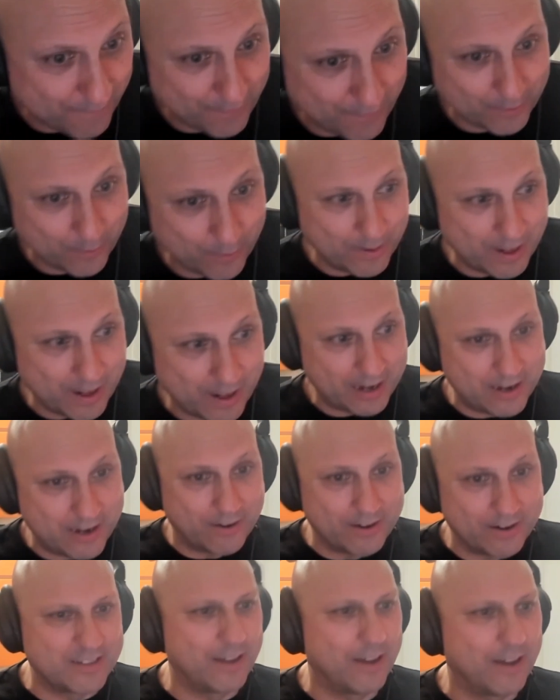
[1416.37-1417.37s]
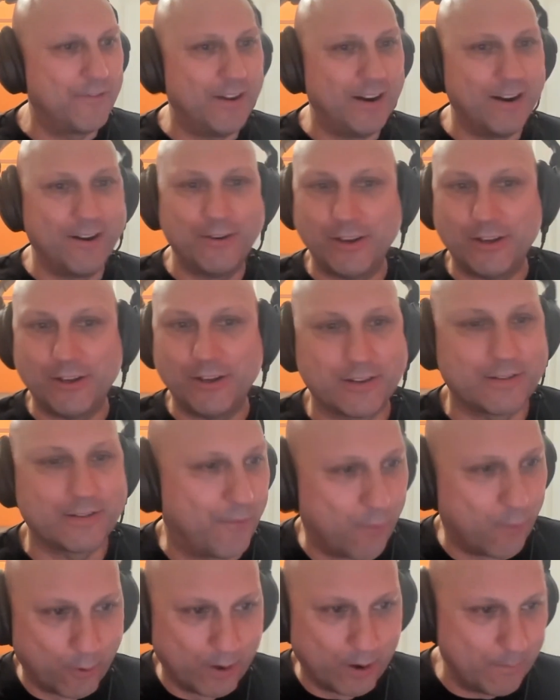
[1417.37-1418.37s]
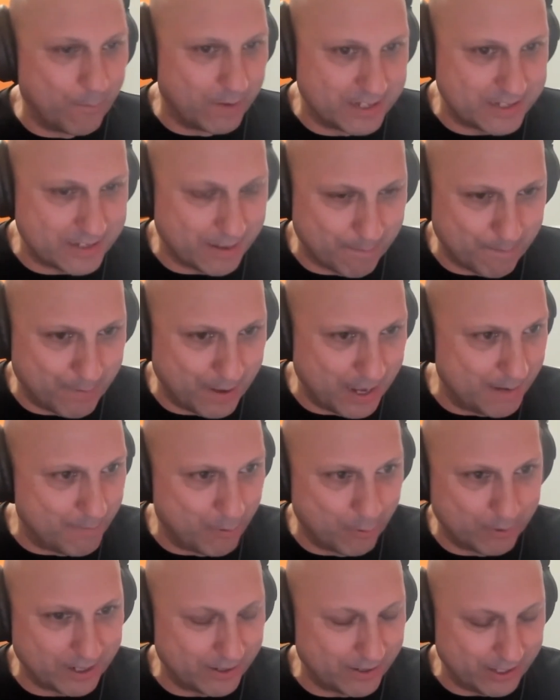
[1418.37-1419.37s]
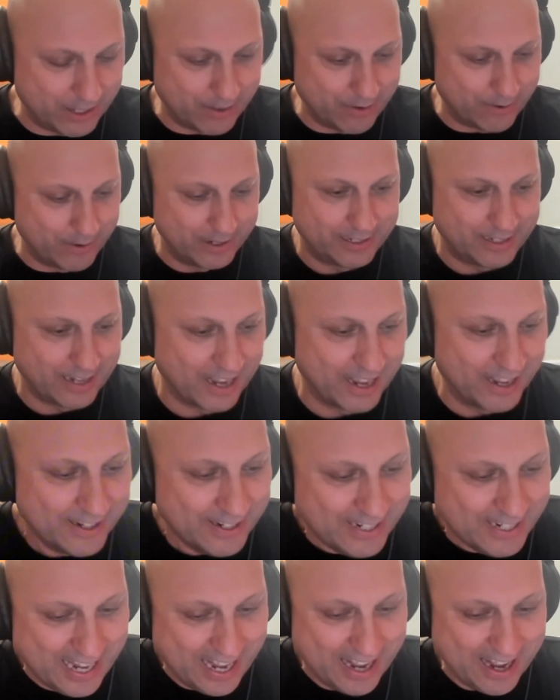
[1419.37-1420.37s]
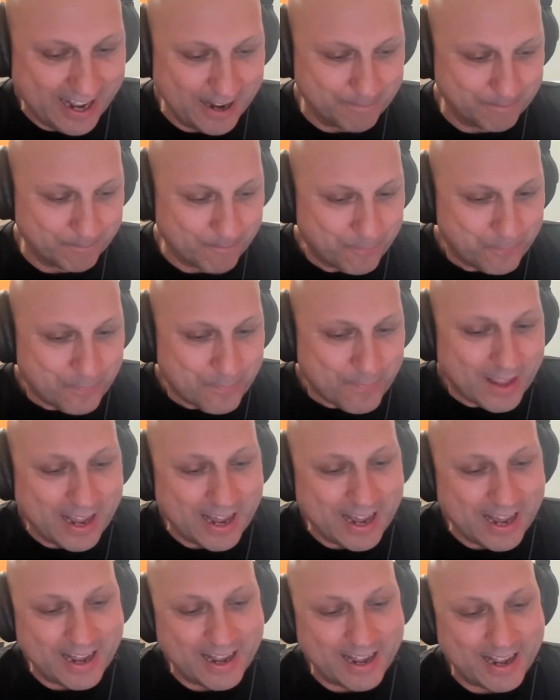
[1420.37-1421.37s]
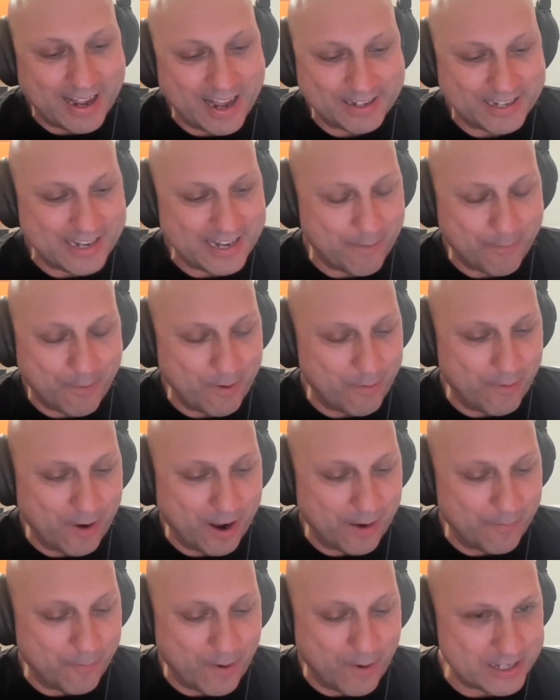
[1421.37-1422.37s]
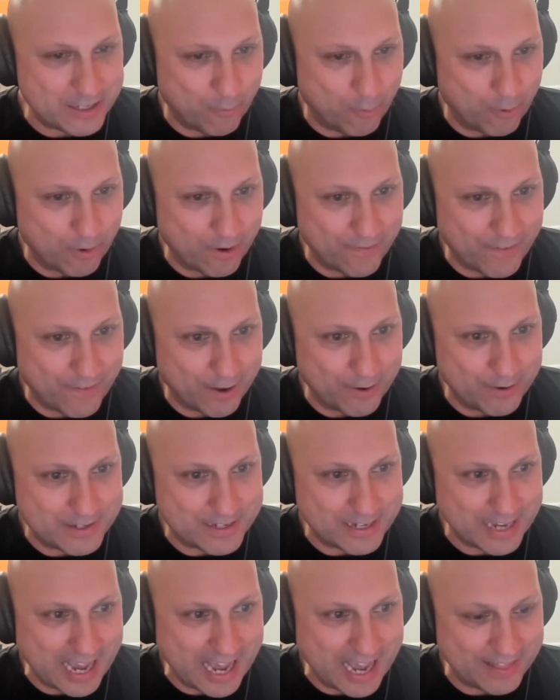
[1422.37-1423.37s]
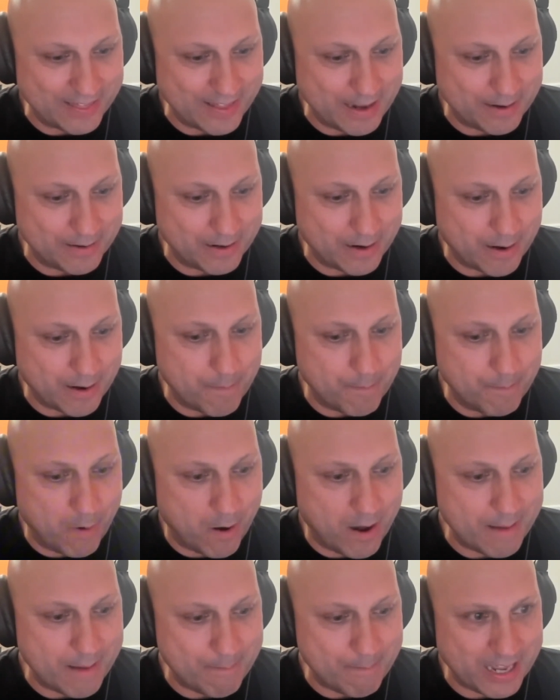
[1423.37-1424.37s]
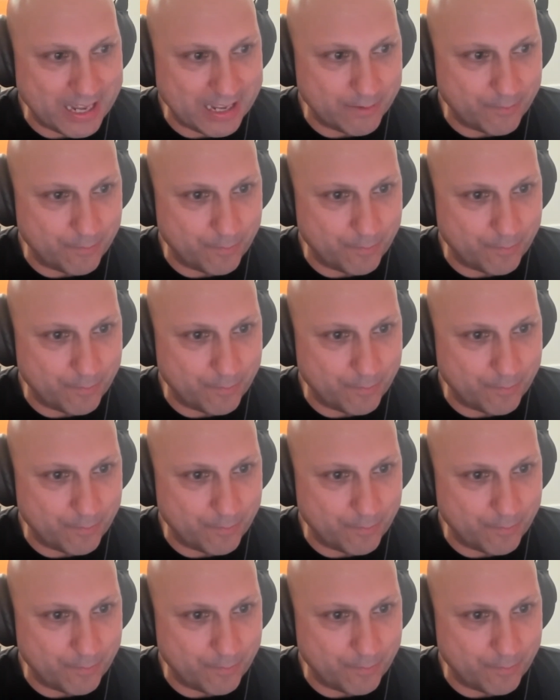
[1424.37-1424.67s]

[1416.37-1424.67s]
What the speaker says: and all that kind of stuff. You just fall in with some people, don't you? And yeah, we went to all of those. And then my mate,